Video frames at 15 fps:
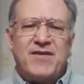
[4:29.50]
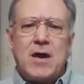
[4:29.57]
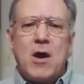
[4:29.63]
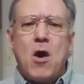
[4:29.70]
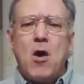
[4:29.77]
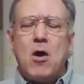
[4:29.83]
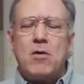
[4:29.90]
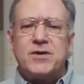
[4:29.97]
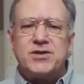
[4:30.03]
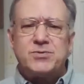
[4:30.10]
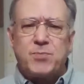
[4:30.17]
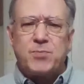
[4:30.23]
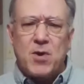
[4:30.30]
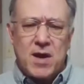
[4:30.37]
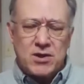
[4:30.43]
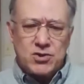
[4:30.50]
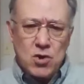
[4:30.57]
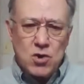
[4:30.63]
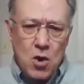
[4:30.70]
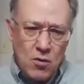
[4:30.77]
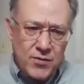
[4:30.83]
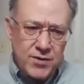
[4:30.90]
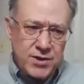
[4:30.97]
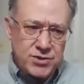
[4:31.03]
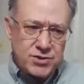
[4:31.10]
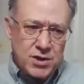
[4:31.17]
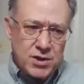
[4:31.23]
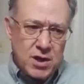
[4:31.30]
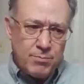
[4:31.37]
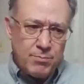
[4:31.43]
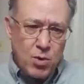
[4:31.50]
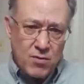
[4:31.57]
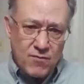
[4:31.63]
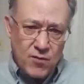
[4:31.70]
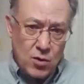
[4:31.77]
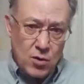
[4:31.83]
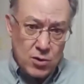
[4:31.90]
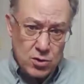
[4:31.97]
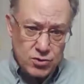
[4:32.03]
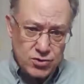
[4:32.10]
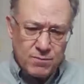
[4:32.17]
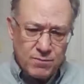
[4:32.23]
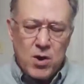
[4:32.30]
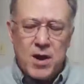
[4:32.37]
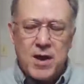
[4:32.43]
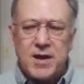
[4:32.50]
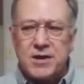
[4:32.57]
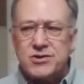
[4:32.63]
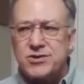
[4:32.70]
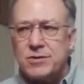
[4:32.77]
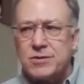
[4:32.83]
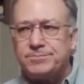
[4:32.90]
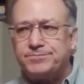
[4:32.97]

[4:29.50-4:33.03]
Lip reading: all these products, all these portfolios of products,